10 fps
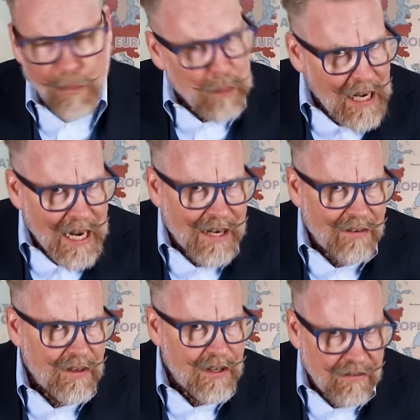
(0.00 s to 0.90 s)
The
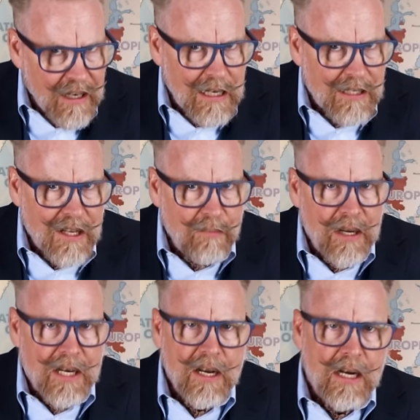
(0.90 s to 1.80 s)
plan, devised
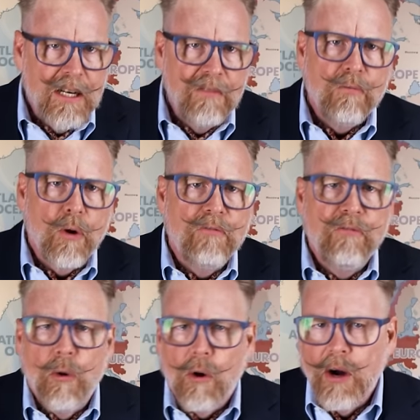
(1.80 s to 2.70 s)
in mid
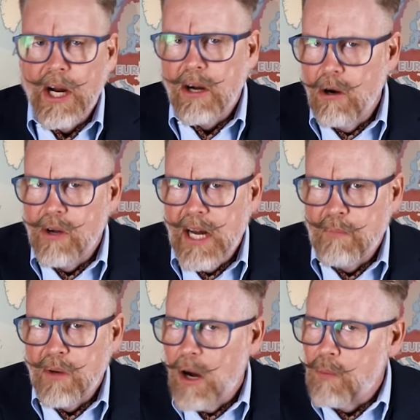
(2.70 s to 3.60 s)
1944 and
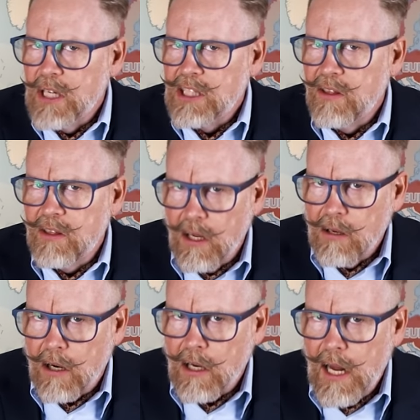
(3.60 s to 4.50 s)
codenamed Operation
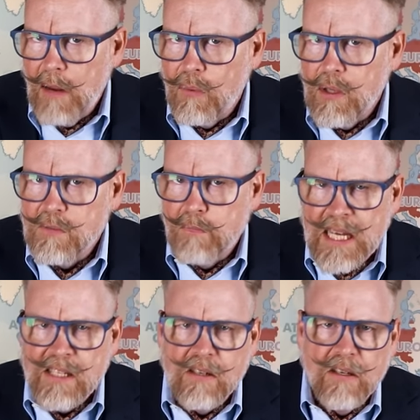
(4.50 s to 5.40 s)
Thunderclap, was
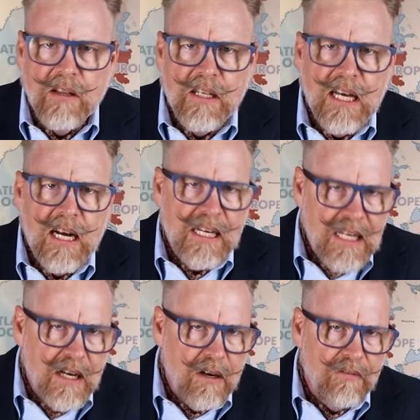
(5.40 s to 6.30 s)
based on the idea